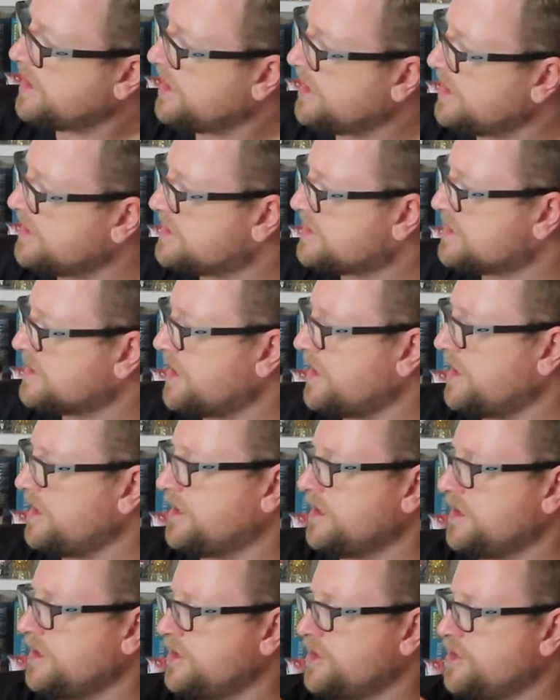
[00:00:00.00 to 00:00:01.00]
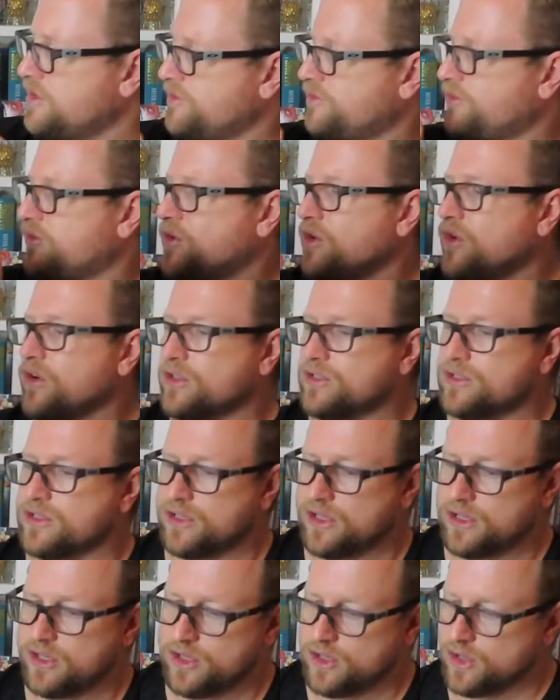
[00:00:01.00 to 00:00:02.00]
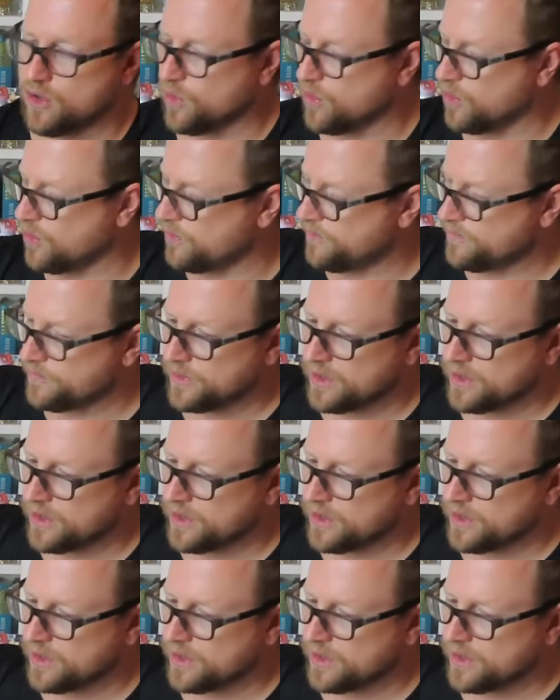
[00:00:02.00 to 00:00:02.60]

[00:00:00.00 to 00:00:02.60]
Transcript: Inside you've got your